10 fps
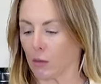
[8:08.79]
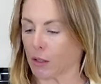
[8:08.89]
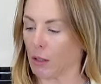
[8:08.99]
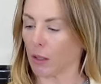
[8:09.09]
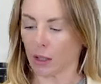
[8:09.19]

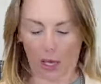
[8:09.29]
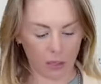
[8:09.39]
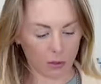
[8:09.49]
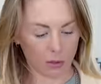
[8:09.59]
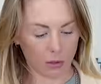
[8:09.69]
one's called
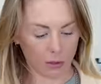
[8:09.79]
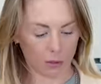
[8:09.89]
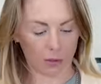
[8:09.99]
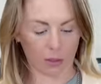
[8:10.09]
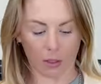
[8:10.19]
Hustle, this
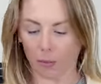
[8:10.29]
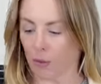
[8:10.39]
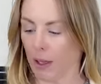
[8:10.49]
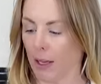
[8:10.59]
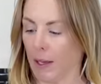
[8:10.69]
one's called
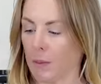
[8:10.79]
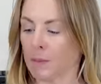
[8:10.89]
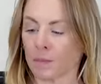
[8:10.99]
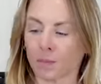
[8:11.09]
Play.